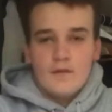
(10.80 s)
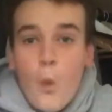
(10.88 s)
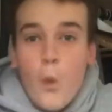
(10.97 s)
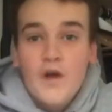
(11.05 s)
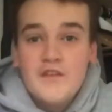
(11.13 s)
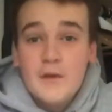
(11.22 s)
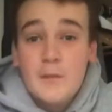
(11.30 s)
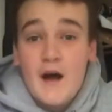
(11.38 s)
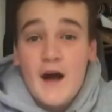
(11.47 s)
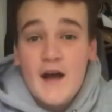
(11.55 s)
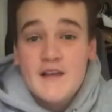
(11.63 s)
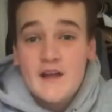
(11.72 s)
What's up
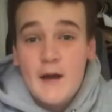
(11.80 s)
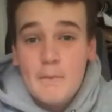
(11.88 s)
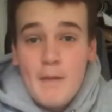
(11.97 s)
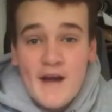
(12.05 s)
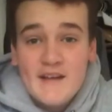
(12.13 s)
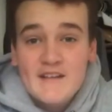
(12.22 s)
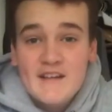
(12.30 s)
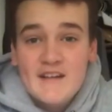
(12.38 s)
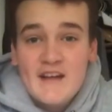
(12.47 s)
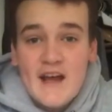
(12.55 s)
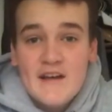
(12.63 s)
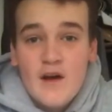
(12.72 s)
guys, I'm back at it
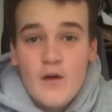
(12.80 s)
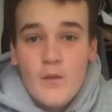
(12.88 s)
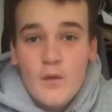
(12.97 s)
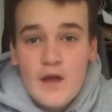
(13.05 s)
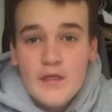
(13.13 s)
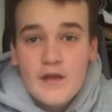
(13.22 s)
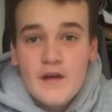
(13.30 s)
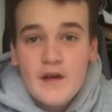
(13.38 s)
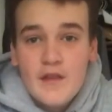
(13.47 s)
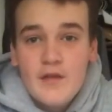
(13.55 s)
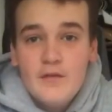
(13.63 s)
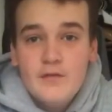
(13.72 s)
again with
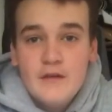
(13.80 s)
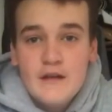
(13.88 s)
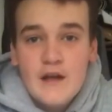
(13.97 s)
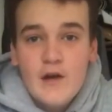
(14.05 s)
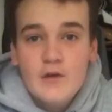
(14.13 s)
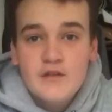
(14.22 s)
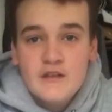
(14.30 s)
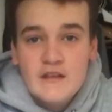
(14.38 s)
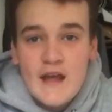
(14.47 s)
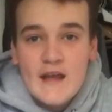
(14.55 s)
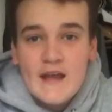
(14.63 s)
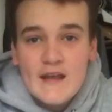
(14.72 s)
another video.
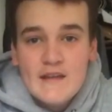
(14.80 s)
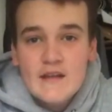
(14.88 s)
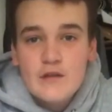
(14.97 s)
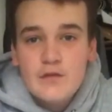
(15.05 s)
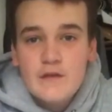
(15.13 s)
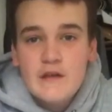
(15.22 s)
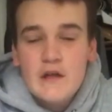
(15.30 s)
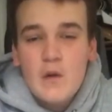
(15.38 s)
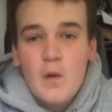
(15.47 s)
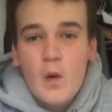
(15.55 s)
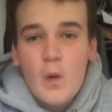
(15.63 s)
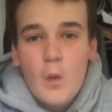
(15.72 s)
Today in this video,
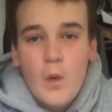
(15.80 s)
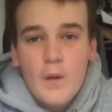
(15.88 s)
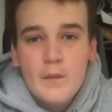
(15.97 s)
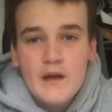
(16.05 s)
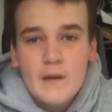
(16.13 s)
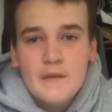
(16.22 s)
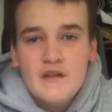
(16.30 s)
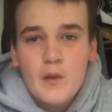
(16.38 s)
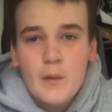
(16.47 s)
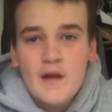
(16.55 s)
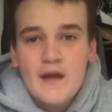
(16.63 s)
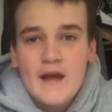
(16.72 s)
what we're going to be
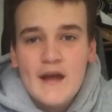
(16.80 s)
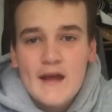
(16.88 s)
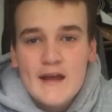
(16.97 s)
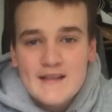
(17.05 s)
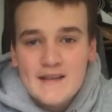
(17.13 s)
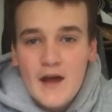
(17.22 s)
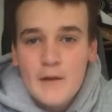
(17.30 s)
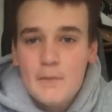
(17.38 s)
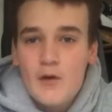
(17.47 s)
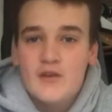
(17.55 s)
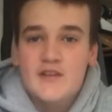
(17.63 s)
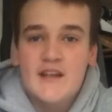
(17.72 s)
doing is
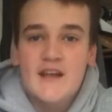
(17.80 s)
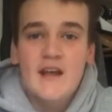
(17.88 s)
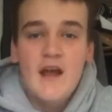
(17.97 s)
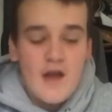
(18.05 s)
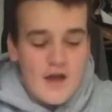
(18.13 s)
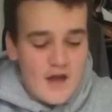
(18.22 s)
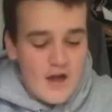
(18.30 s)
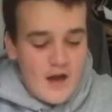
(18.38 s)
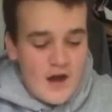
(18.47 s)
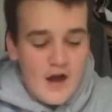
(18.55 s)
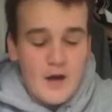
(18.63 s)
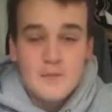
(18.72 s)
unboxing
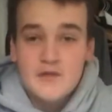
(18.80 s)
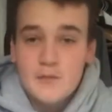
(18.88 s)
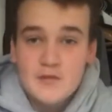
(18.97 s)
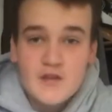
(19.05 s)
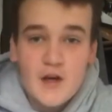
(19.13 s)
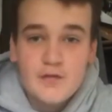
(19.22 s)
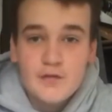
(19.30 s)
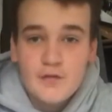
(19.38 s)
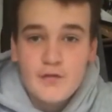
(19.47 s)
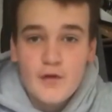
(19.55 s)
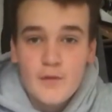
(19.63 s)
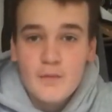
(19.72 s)
some stuff
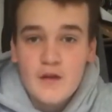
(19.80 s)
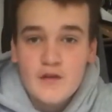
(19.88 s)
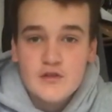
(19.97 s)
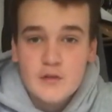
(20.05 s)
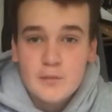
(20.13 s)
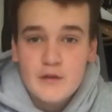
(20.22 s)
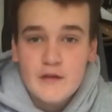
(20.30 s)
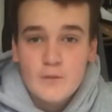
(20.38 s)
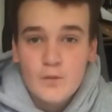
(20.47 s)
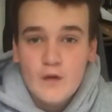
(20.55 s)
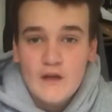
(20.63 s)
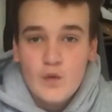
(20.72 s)
from Supreme
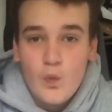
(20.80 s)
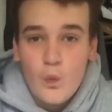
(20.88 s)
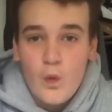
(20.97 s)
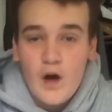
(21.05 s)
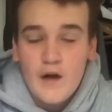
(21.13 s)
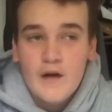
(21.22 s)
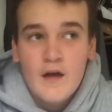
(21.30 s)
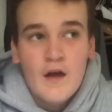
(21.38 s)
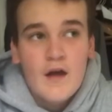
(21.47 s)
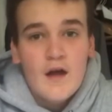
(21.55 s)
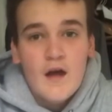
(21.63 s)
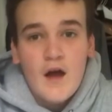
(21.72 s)
Week 1.
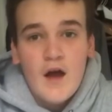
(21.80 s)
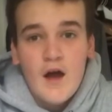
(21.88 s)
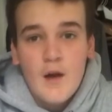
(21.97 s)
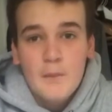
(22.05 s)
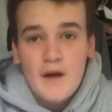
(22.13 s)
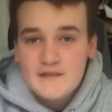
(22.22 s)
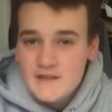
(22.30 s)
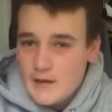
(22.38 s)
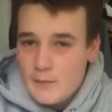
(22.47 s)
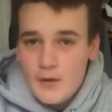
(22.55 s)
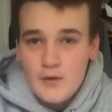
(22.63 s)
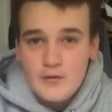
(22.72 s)
I didn't
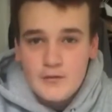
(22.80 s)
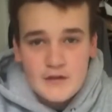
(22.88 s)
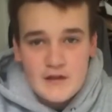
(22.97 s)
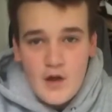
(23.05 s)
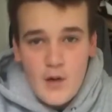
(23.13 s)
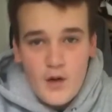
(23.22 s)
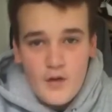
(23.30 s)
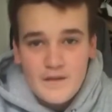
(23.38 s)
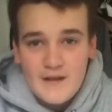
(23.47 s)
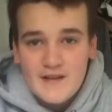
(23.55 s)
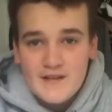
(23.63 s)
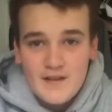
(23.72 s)
upload a video on
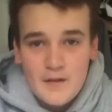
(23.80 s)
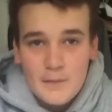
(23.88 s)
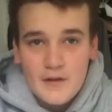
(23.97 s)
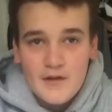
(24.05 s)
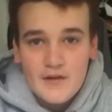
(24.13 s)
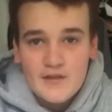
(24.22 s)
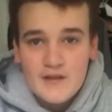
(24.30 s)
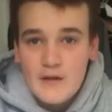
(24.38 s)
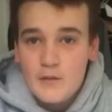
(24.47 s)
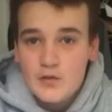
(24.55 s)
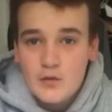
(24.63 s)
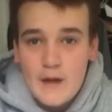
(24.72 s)
this because it
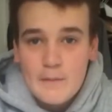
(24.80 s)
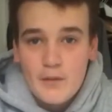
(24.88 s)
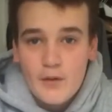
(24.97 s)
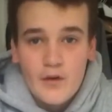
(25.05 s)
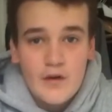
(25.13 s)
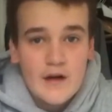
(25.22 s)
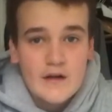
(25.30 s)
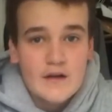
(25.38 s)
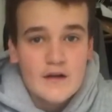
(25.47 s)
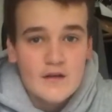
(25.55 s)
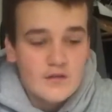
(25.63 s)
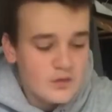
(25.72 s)
was quite boring
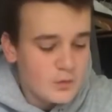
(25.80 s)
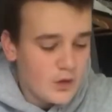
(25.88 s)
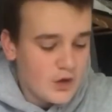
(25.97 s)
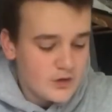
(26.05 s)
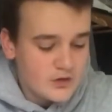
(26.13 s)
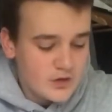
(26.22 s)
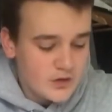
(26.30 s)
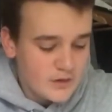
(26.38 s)
to watch,